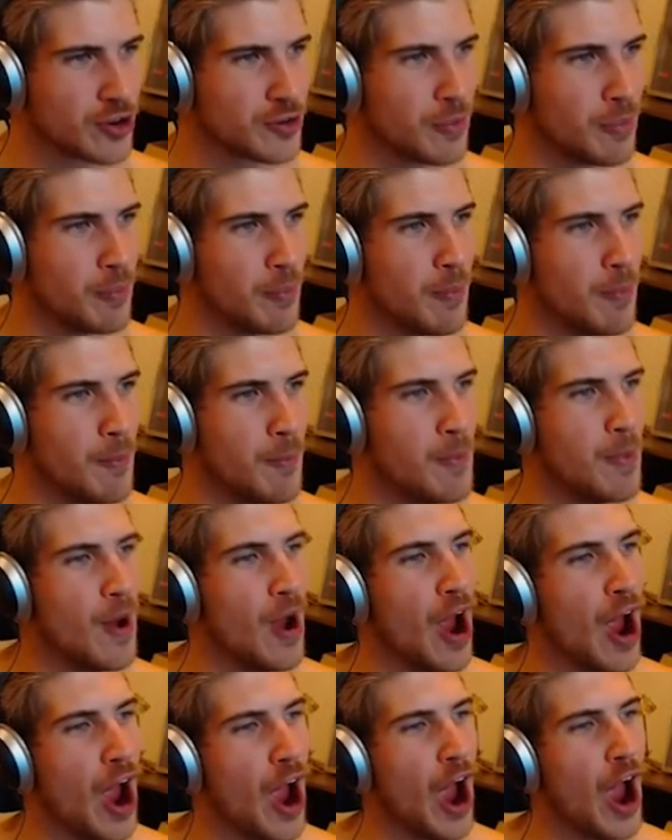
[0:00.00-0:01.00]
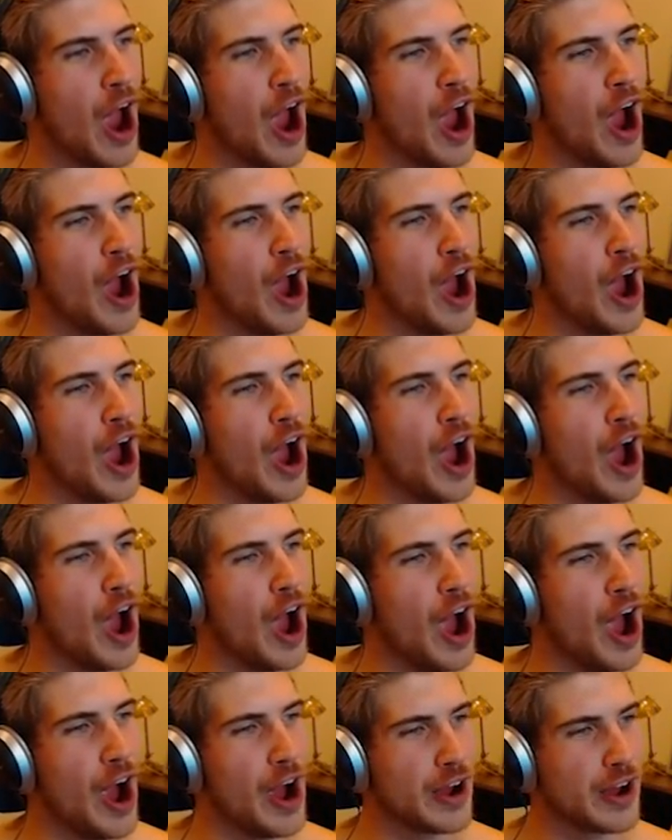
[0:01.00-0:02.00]
Bertha's
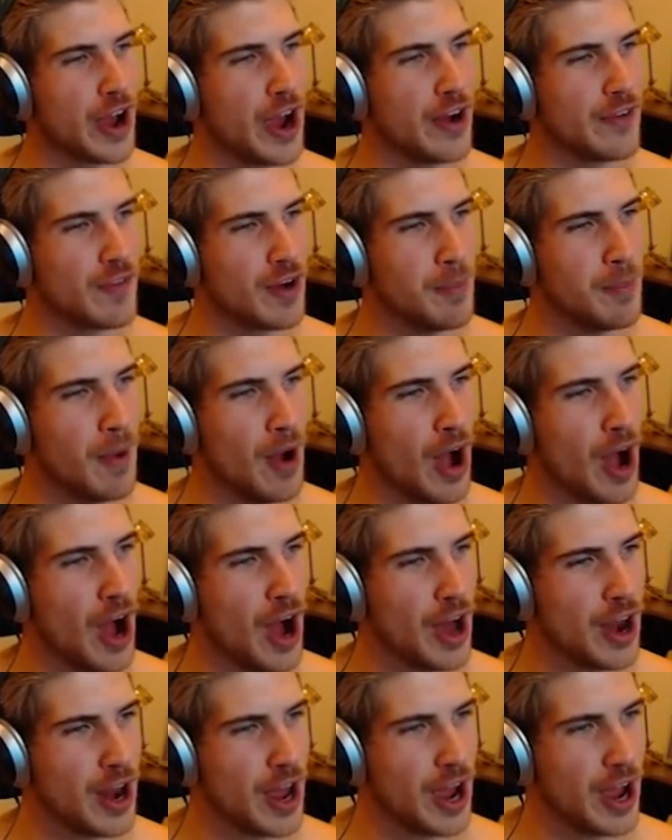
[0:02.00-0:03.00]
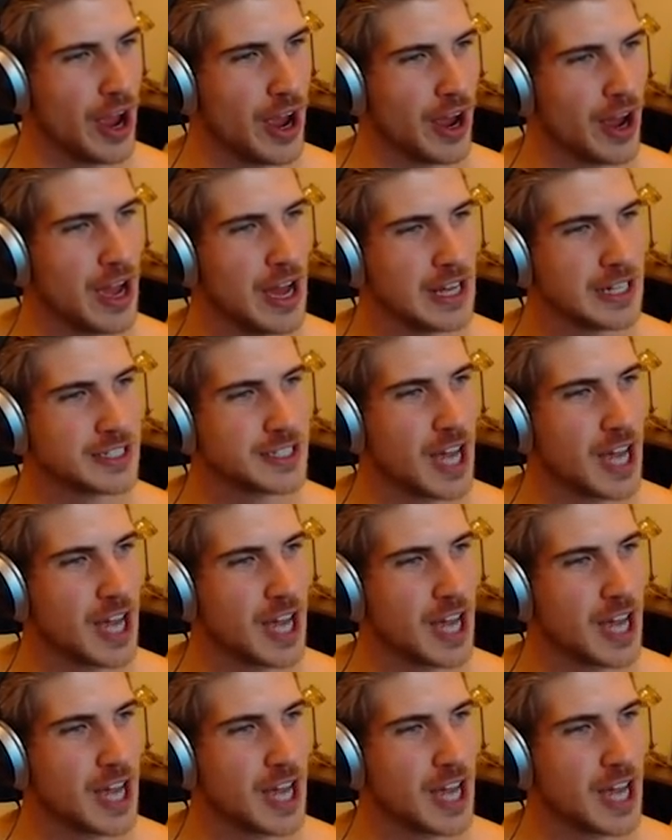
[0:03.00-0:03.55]
back, everybody.